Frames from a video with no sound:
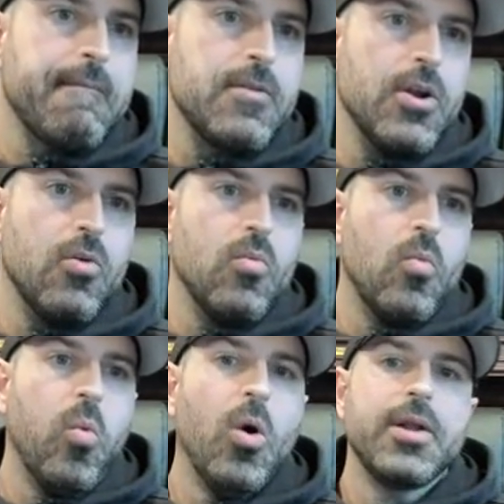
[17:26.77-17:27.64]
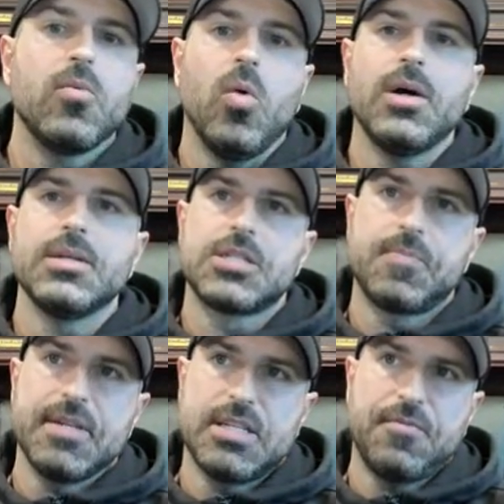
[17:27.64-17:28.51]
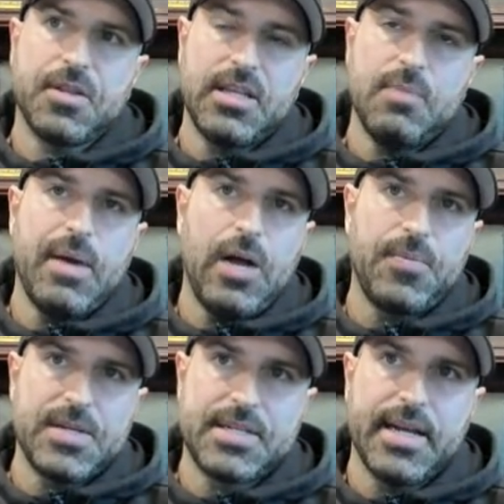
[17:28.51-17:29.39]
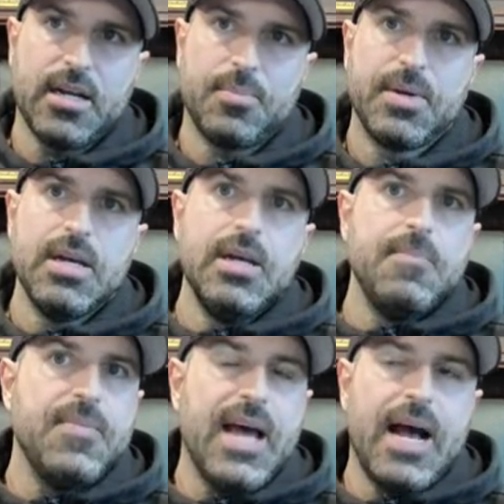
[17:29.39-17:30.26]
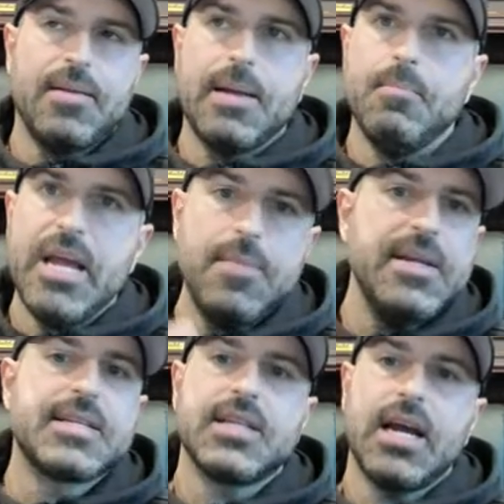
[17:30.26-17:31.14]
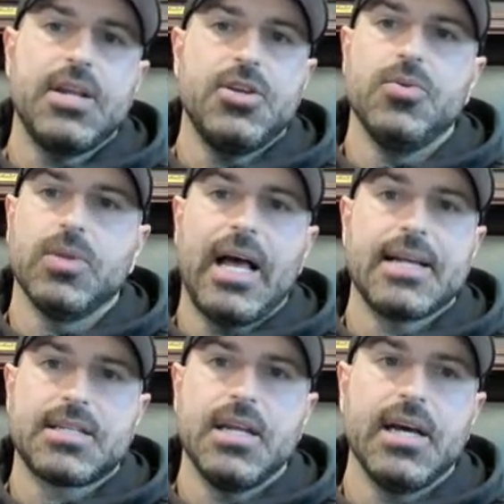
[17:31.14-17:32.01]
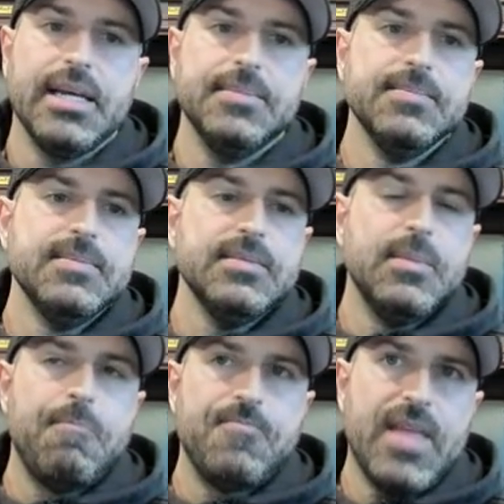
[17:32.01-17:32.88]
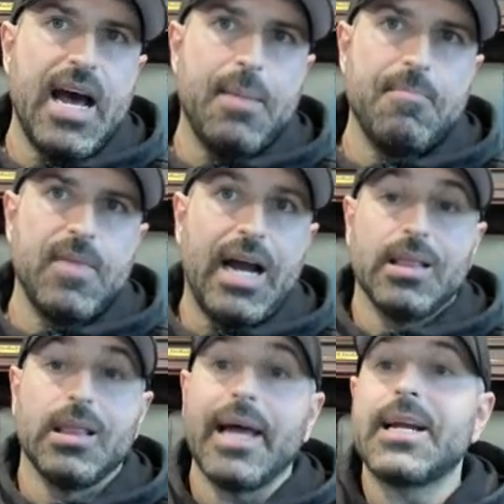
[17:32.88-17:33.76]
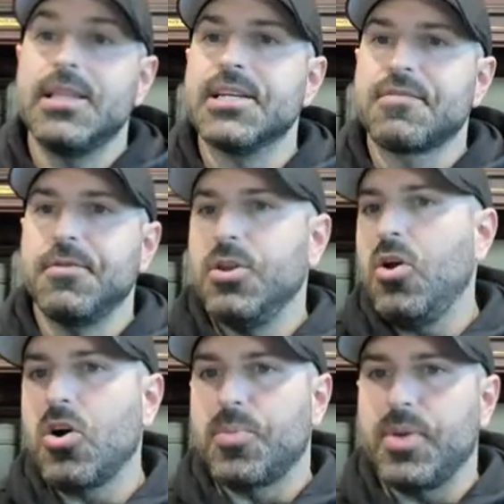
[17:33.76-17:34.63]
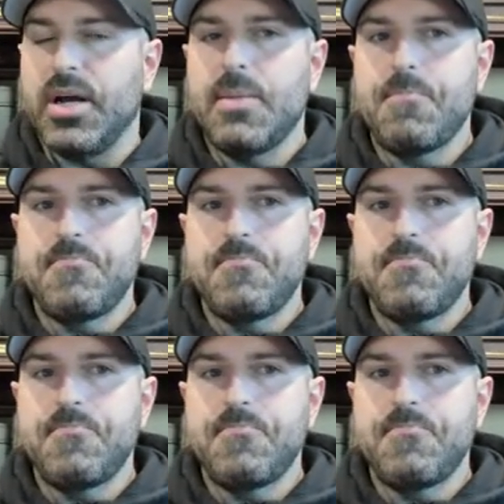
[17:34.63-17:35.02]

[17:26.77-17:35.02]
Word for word: you know, what it was specifically about the setup that made me say to you last night that I like this for the long play.